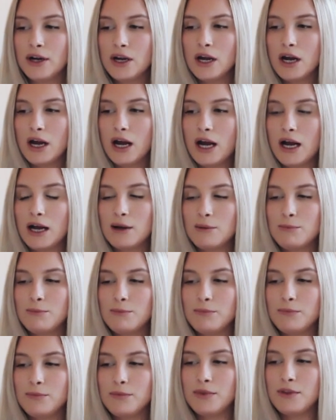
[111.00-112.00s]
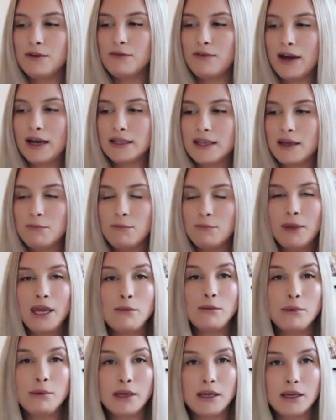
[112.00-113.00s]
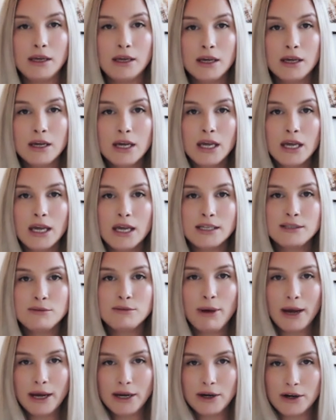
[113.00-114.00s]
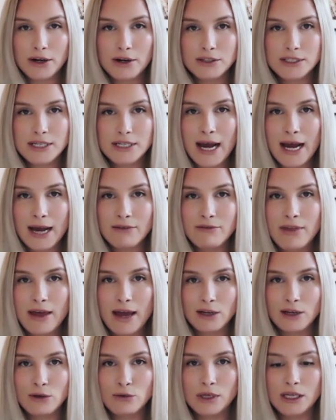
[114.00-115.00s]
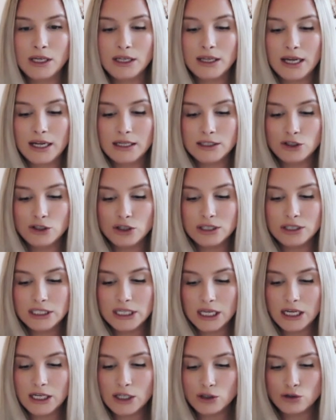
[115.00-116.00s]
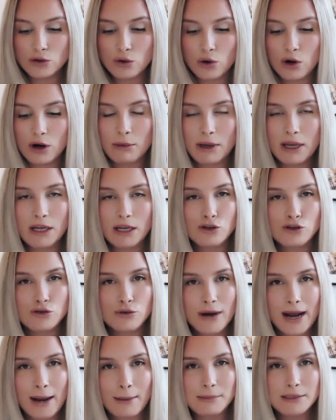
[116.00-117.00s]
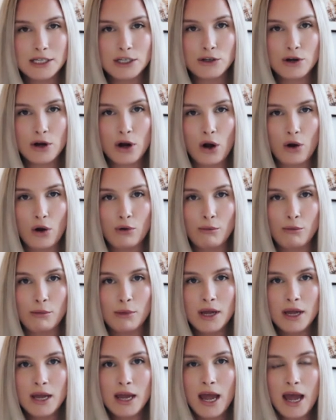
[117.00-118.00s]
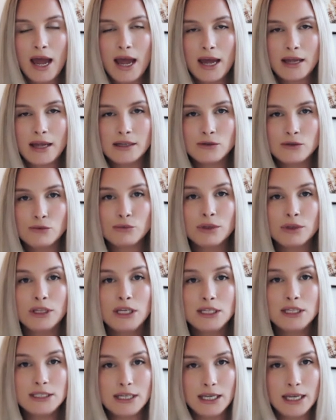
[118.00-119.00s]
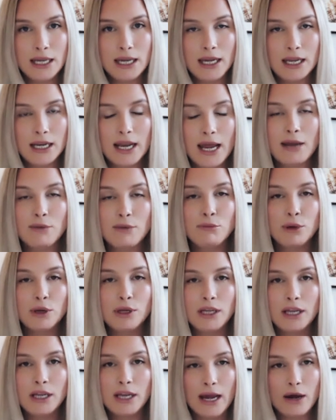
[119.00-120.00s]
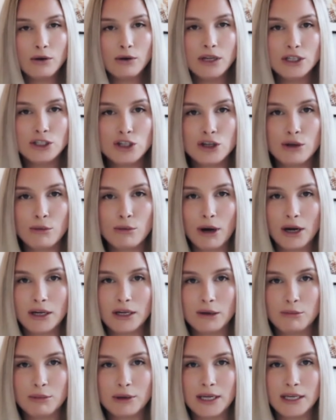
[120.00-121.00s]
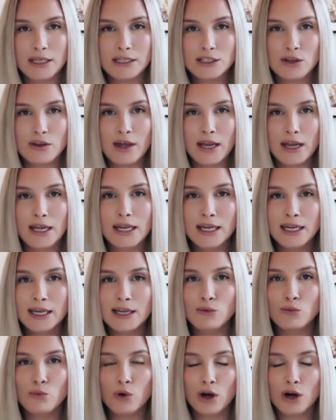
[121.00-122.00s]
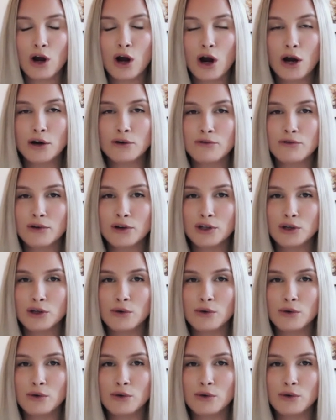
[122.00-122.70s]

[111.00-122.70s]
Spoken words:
the fact that maybe it's better to have the equity that is just sitting dormant and trapped in your home and releasing it and putting it out into the marketplace so that it can work hard for you